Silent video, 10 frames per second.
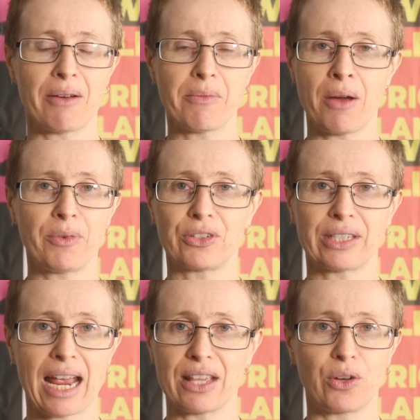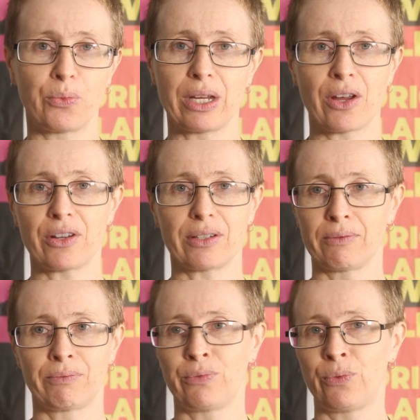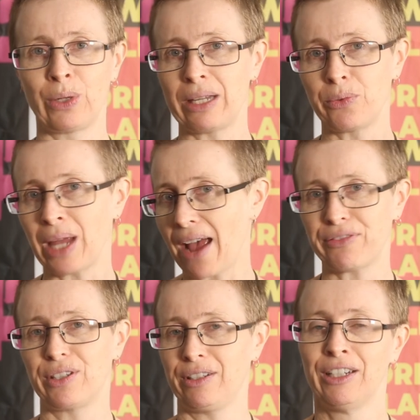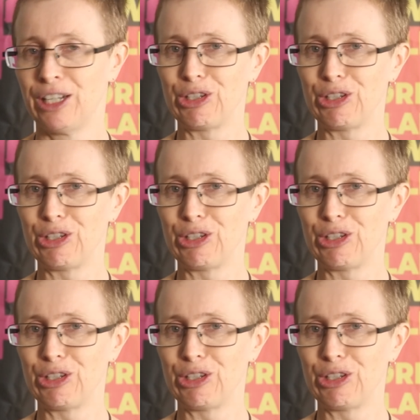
I'm, I'm not saying that we're going to, we, we have to